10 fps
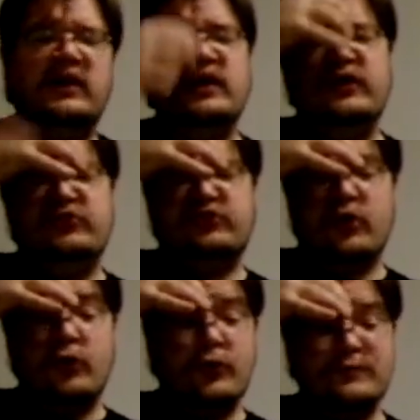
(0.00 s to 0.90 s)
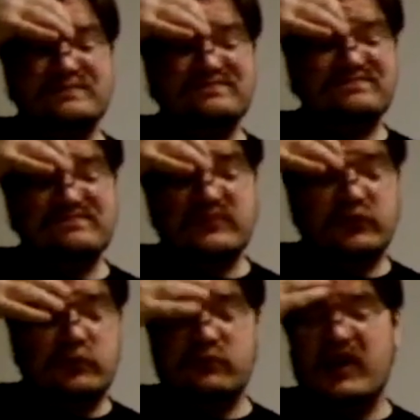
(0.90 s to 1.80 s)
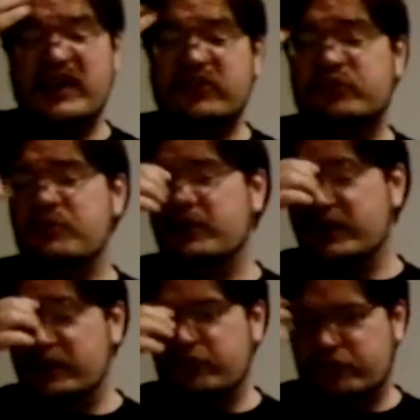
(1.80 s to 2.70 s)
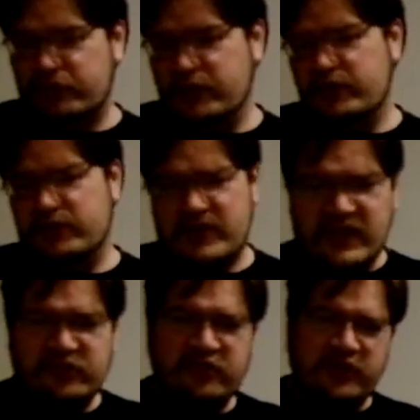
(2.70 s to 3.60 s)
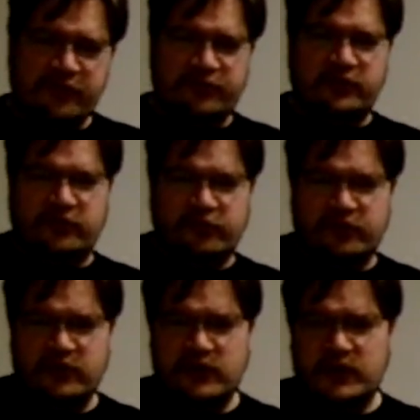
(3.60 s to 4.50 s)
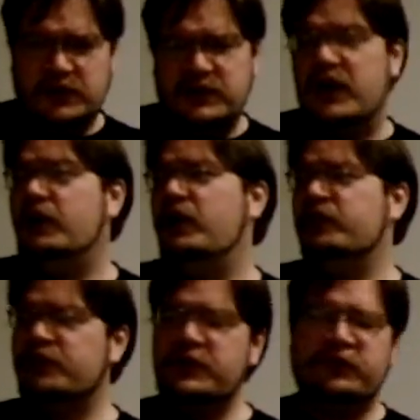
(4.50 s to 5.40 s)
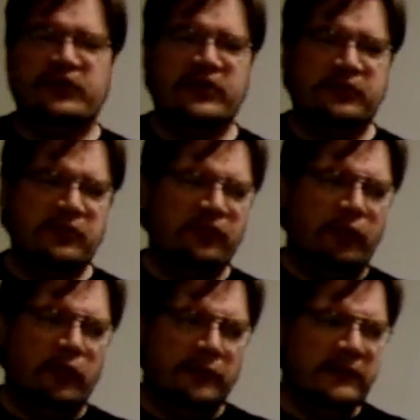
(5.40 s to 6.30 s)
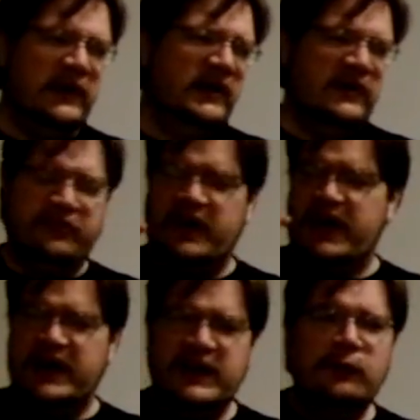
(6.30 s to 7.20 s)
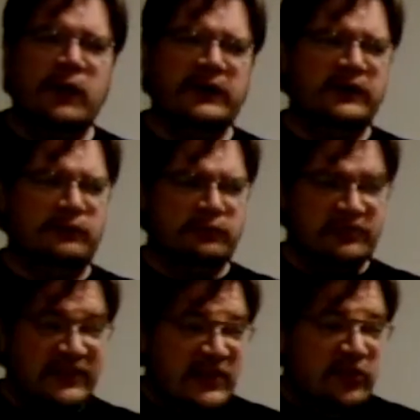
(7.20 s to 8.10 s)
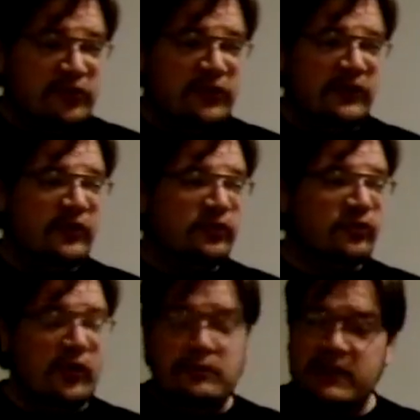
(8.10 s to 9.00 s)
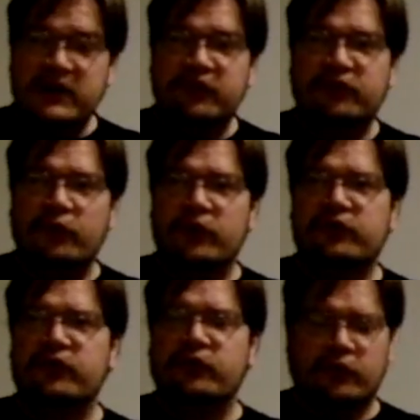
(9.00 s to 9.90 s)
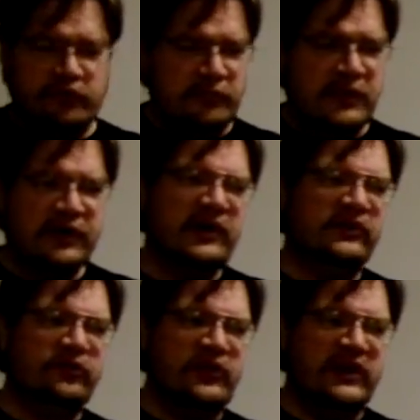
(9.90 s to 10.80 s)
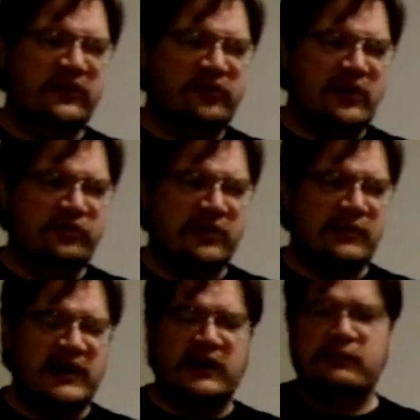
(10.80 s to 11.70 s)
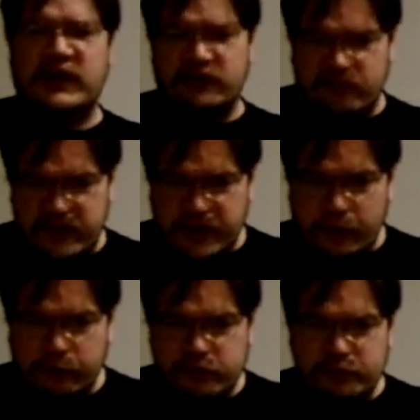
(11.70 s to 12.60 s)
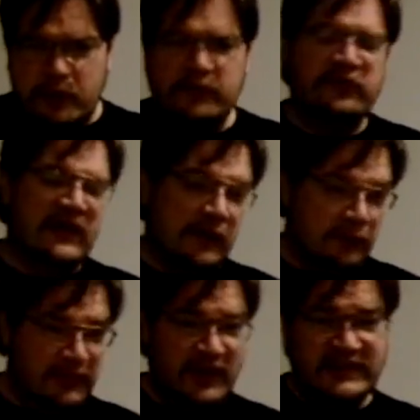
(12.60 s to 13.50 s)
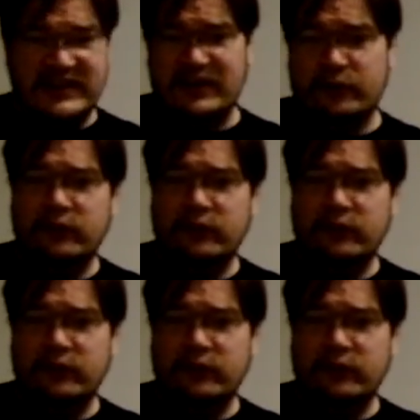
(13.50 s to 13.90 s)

So, from my experience, that's the difference. Now, as I said before, if anyone can please show better sources or a superior understanding of the subject matter and make a video response, that would be ideal.